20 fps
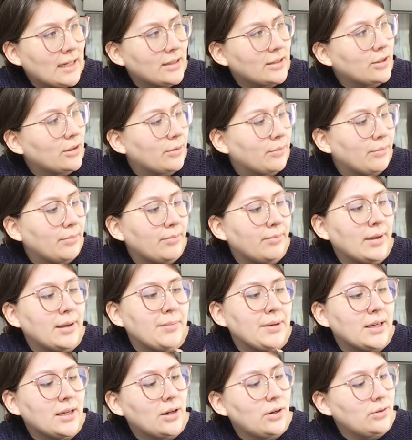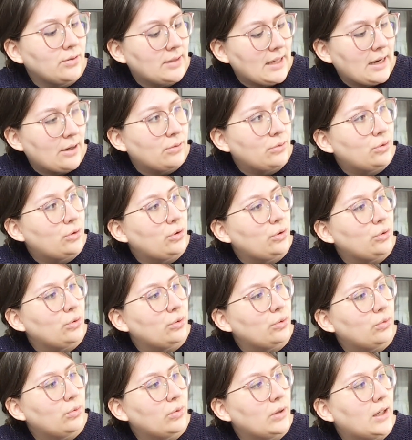so maybe it goes out
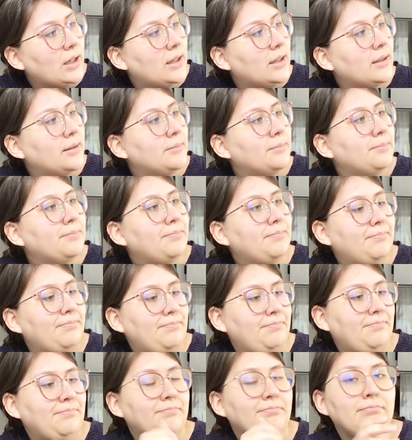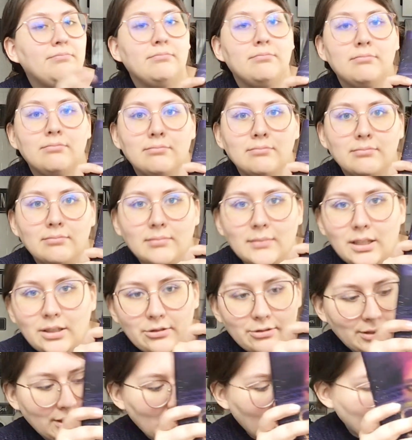to Little
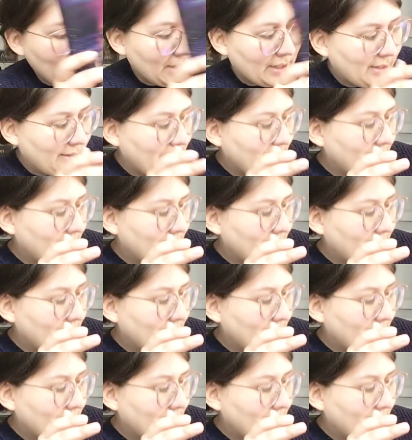Free Library.